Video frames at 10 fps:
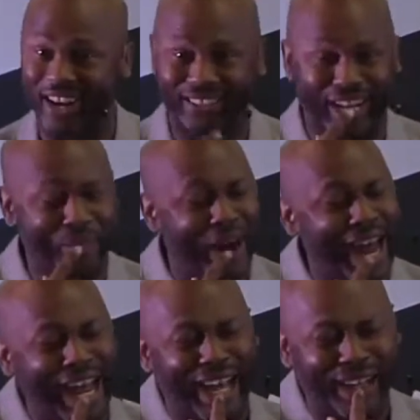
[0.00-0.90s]
there and say,
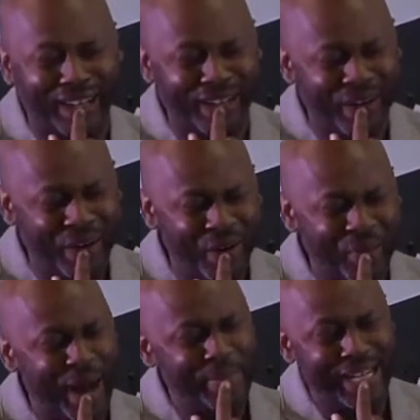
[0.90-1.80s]
Why?
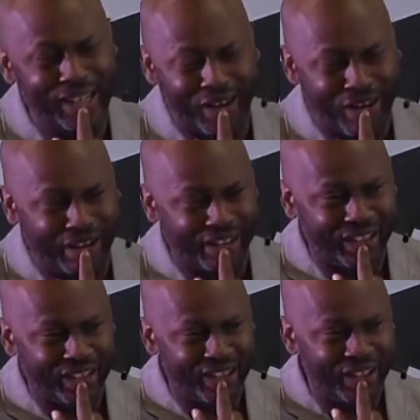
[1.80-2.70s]
Why me, Lord?
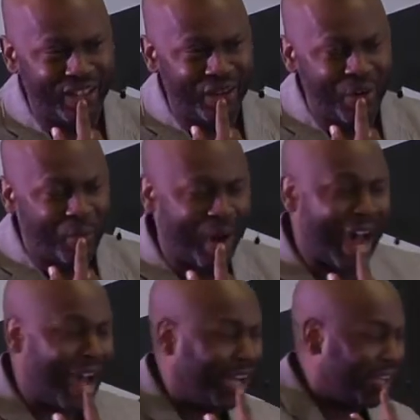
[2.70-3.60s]

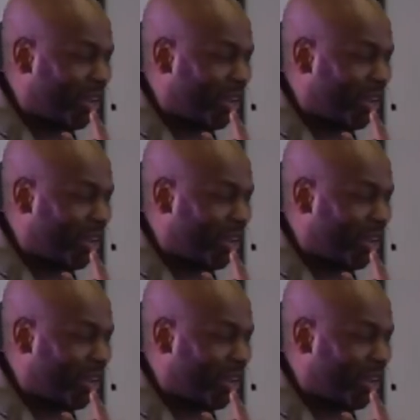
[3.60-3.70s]
Why?